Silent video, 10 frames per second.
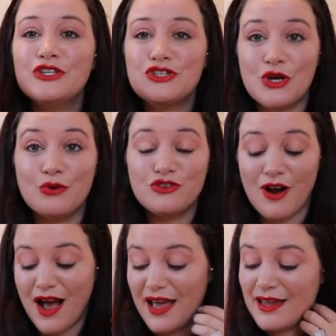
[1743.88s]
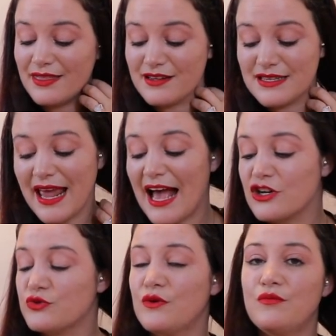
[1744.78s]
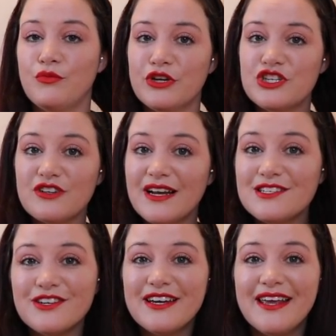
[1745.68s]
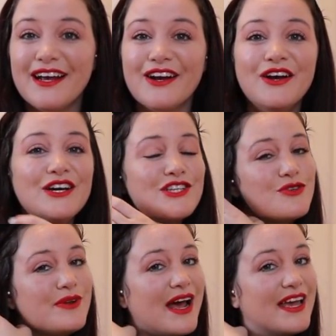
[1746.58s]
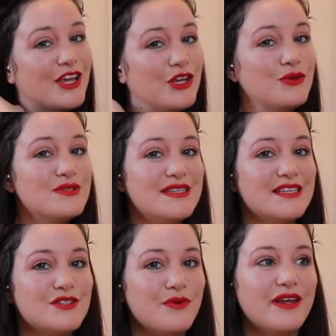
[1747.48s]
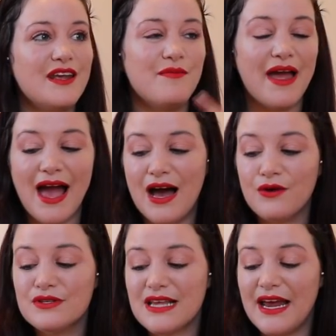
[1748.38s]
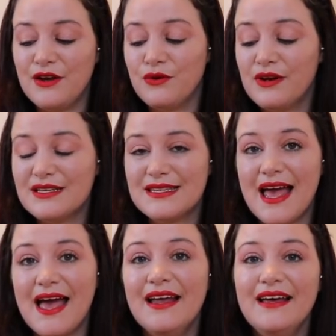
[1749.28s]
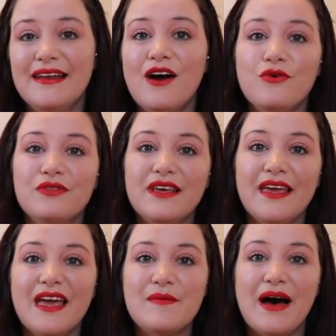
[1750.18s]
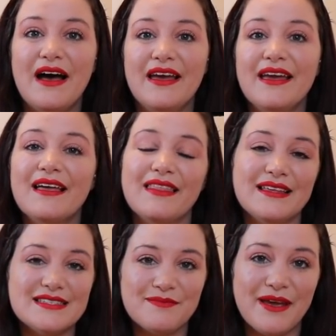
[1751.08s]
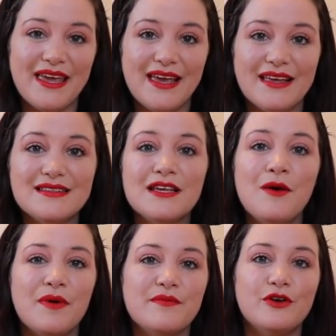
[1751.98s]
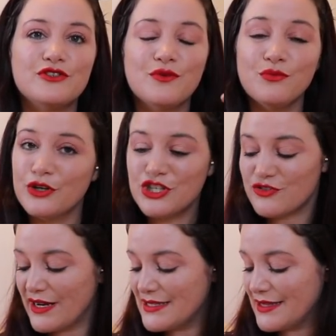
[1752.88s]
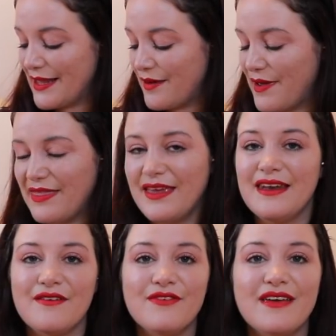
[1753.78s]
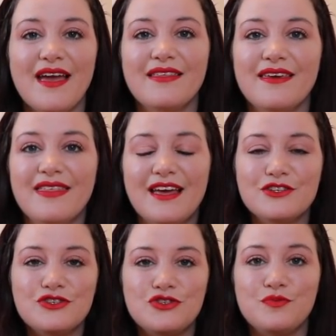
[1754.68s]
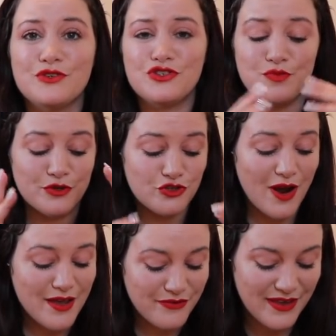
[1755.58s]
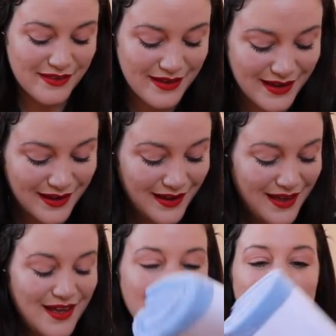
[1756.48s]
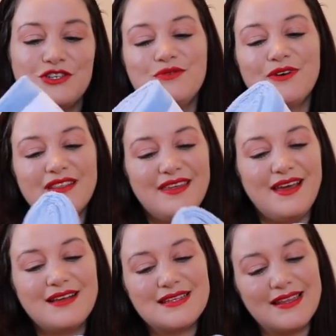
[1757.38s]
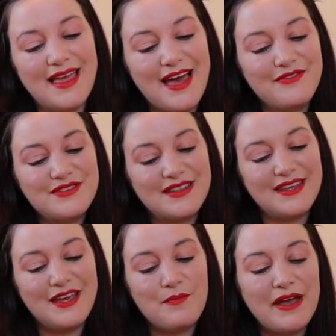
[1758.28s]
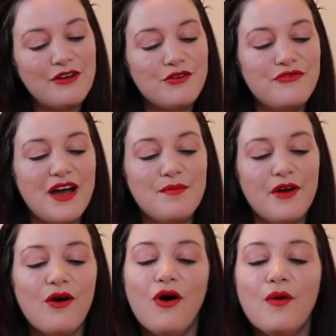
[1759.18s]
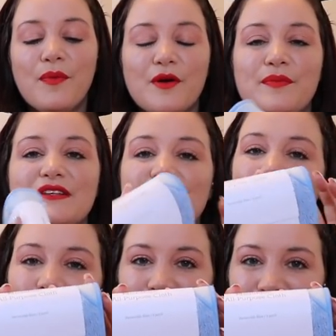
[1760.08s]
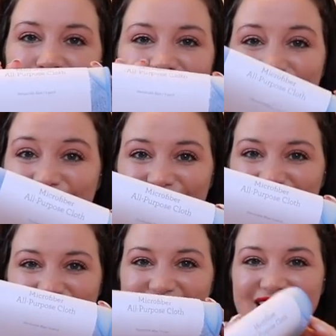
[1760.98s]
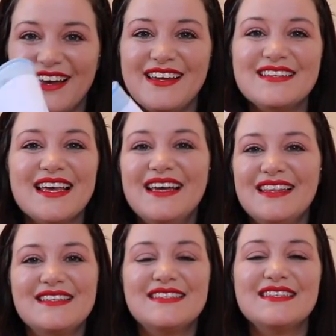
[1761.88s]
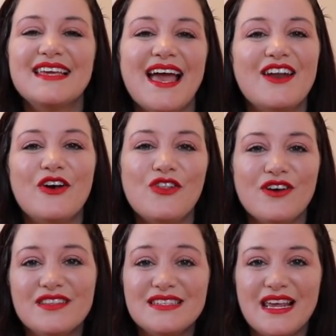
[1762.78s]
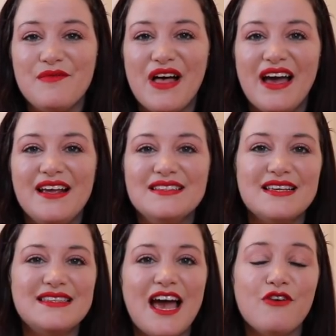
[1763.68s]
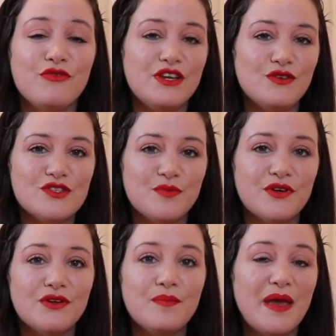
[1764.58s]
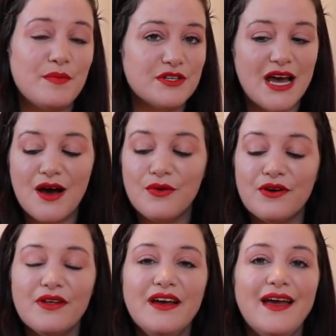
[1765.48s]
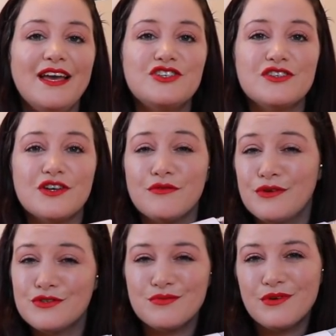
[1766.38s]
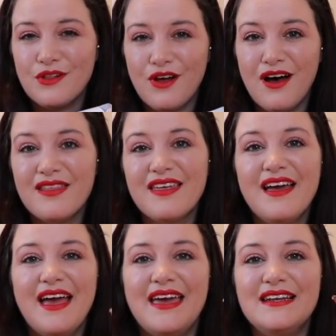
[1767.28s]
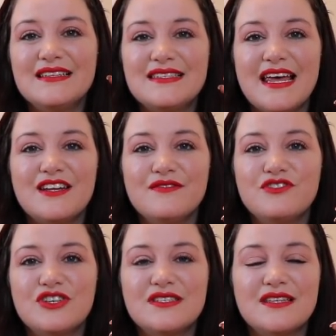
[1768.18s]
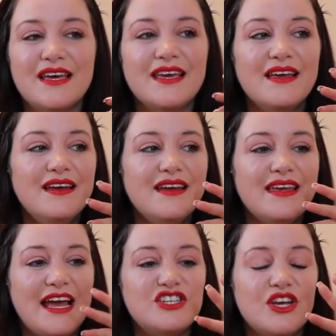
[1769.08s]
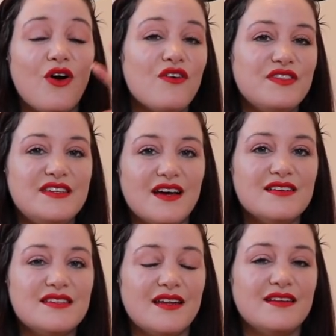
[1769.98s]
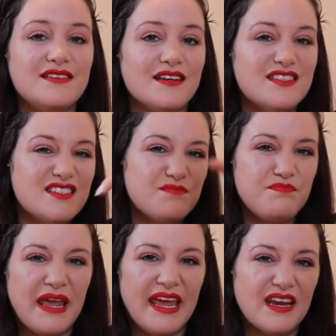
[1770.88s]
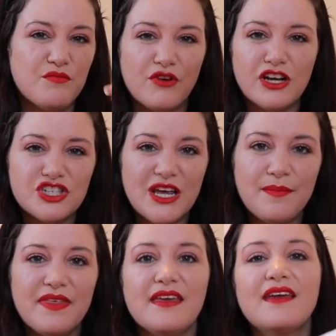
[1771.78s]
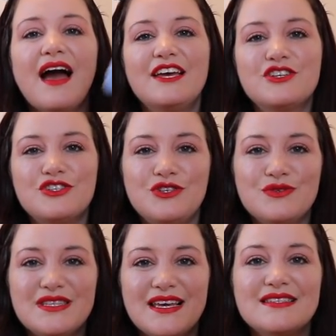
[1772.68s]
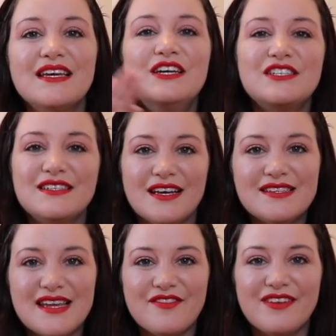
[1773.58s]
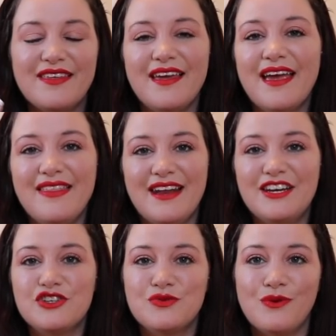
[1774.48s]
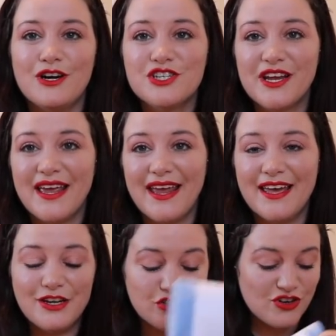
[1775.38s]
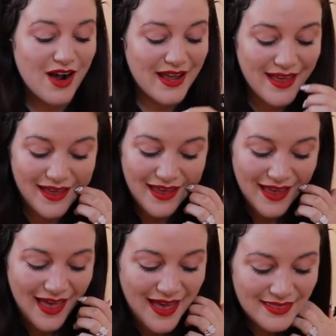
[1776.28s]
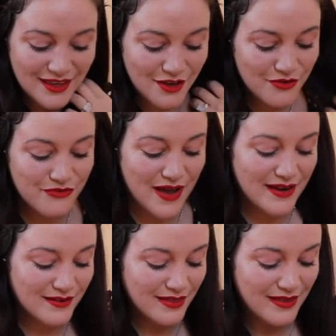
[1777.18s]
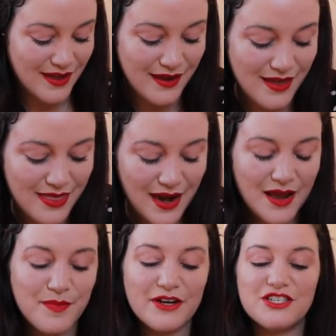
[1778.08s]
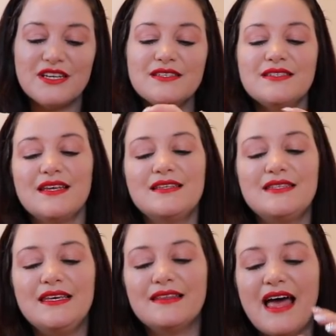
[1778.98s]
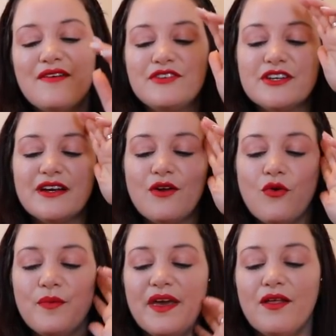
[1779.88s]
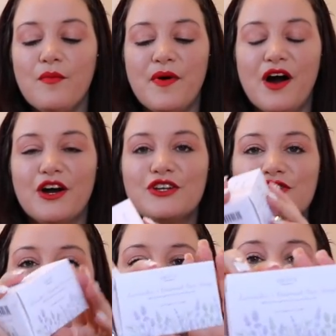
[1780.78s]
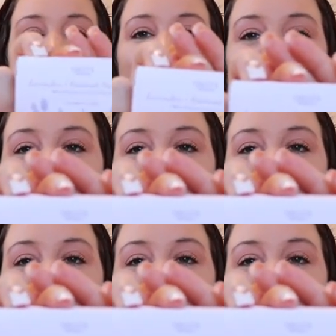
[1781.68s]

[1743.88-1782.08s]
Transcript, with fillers: so dry. There's like actual moisturizer in here, so when I use this one in my house, I notice that not only am I cleansing my hands, but I'm also moisturizing them, and they never get like that super super dry feeling. Two more things left. The microfiber all-purpose cloth, very very nice. This is again along the same lines as that reusable paper towel. It's just a reusable cloth, and instead of just like catching all of the dust on a dust pan and brush type thing. I just use this to dust everything, and then I just wash it and dry it. And the final thing that I purchased is the lavender and oatmeal bar soap.